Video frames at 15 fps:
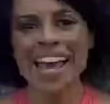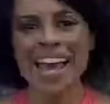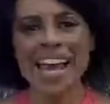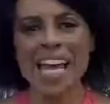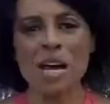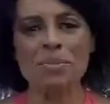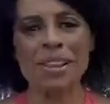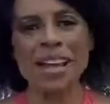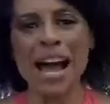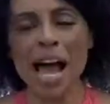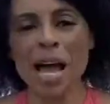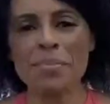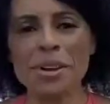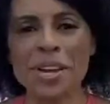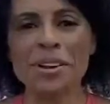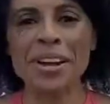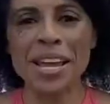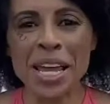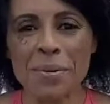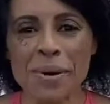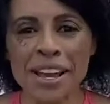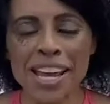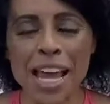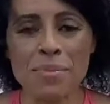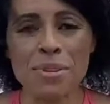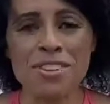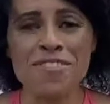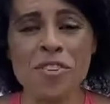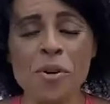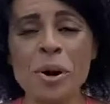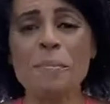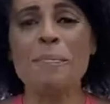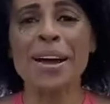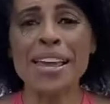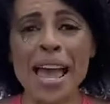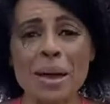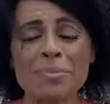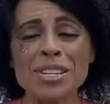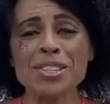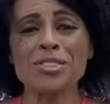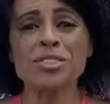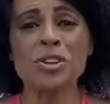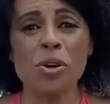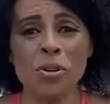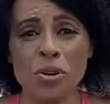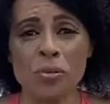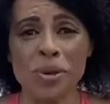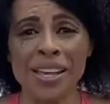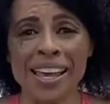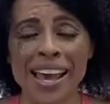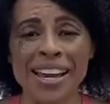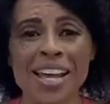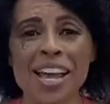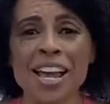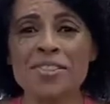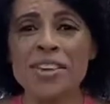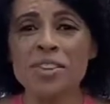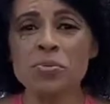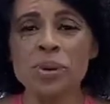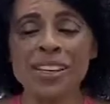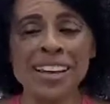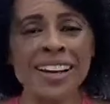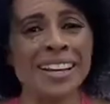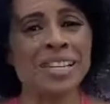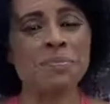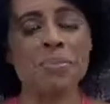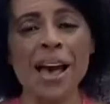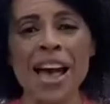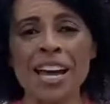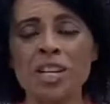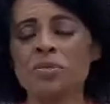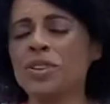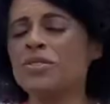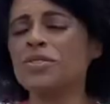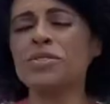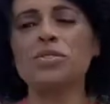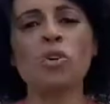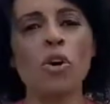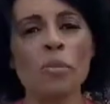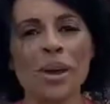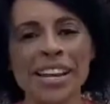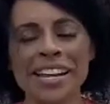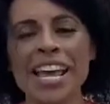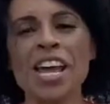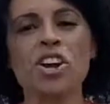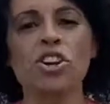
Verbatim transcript: Hey Emily, I'm here in Miami for Miami Soca Weekend. This weekend is packed with so many